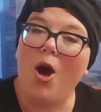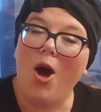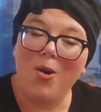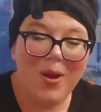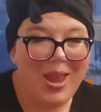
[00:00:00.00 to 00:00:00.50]

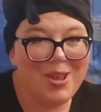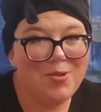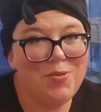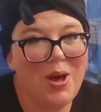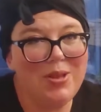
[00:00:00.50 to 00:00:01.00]
All right,
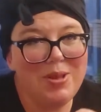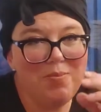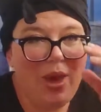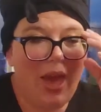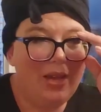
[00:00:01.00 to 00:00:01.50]

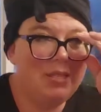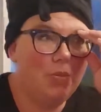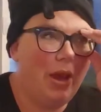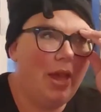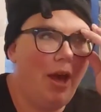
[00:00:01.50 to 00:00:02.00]
welcome back to
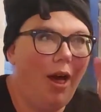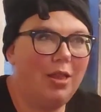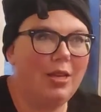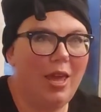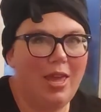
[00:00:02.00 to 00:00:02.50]
my
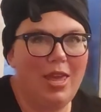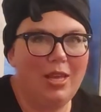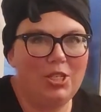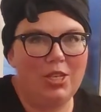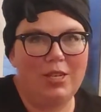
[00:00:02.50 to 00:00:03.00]
holiday
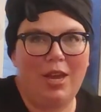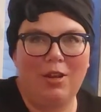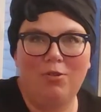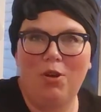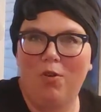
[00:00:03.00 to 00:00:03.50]
kitchen. I
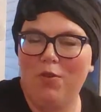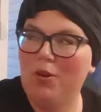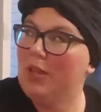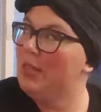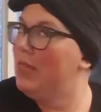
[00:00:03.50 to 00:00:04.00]
don't know if you
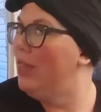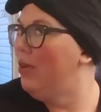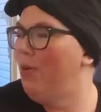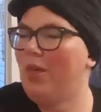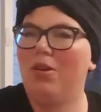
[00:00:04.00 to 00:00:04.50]
can see
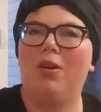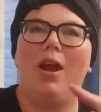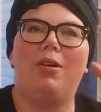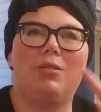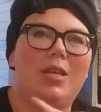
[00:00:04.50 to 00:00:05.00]
the weather
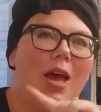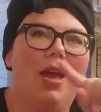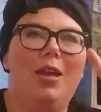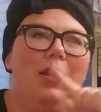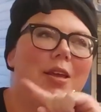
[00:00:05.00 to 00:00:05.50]

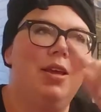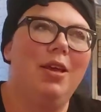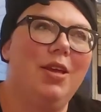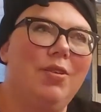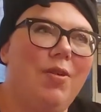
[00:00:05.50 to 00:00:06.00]
outside
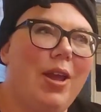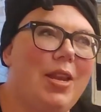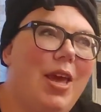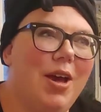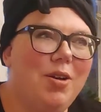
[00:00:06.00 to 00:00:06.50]

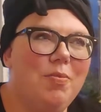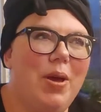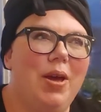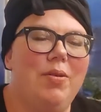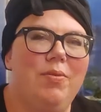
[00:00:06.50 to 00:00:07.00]
right now,
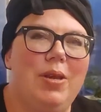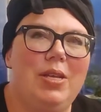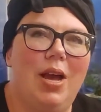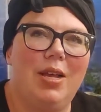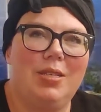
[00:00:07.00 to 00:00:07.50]
but we
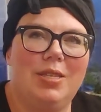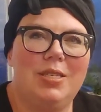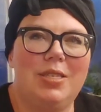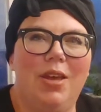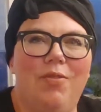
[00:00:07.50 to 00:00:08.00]
got a
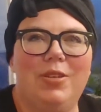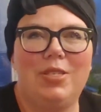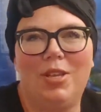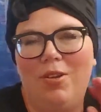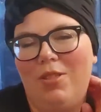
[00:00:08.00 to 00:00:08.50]
skiff of
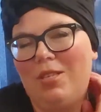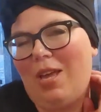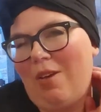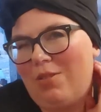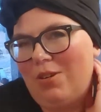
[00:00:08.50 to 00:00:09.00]
snow this
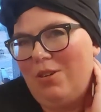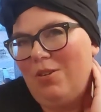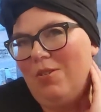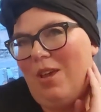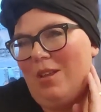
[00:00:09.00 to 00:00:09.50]

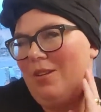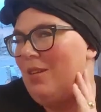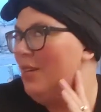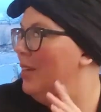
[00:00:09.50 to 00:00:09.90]
afternoon and